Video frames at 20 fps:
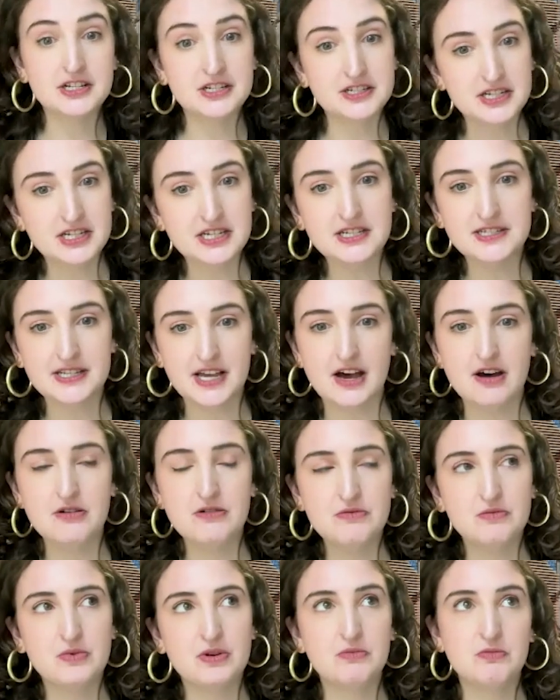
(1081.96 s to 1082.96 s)
tease
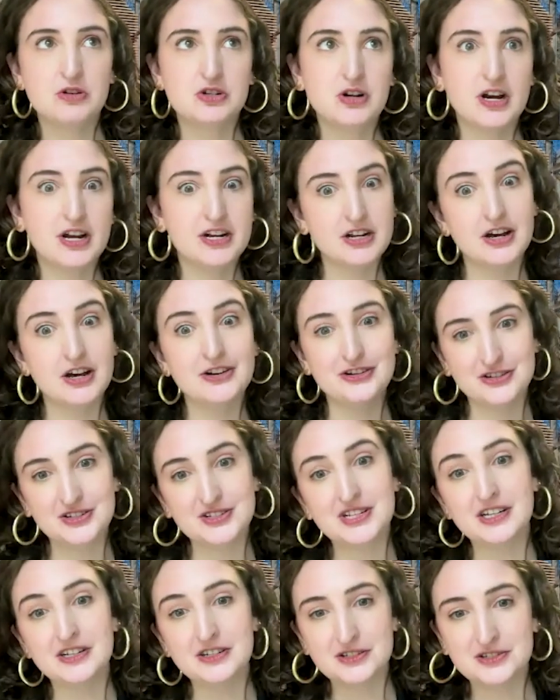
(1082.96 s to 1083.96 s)
out when we're trying to
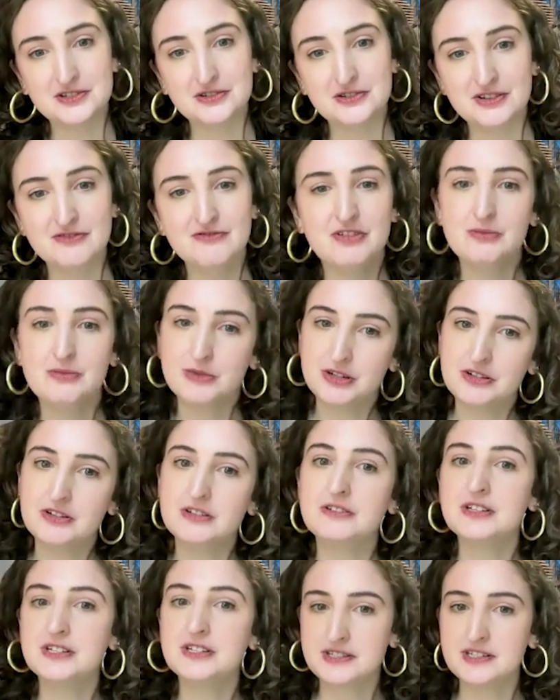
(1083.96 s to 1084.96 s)
understand a student from the
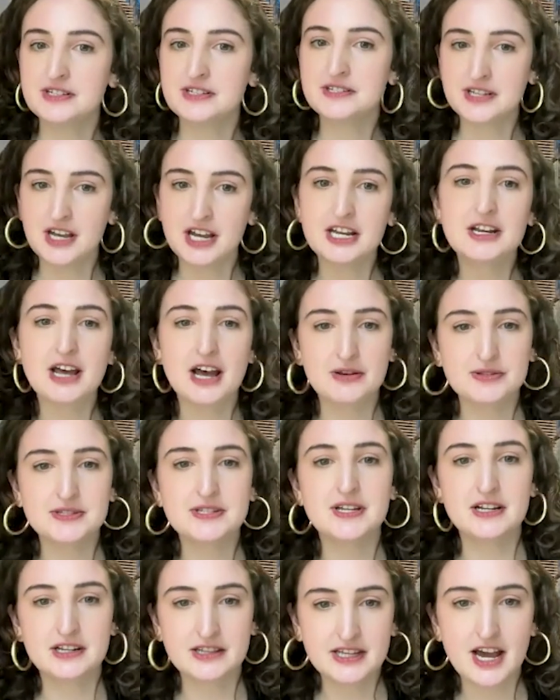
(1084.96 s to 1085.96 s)
holistic side
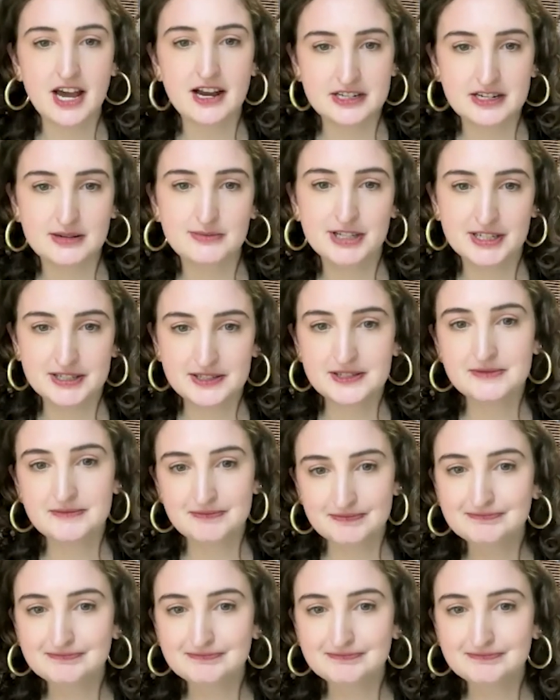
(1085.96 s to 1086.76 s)
outside of the academics.